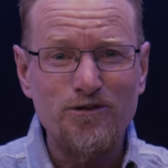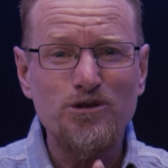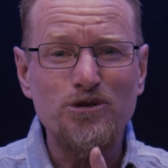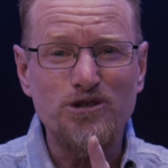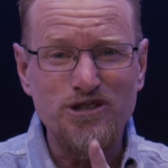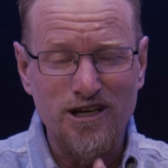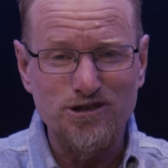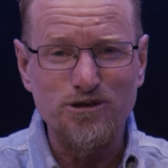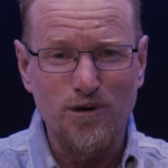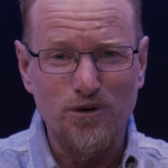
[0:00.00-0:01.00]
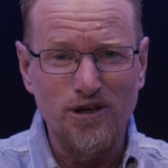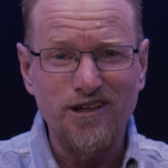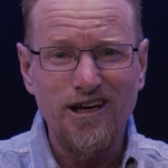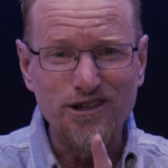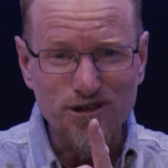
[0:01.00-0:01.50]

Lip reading: through the testimony.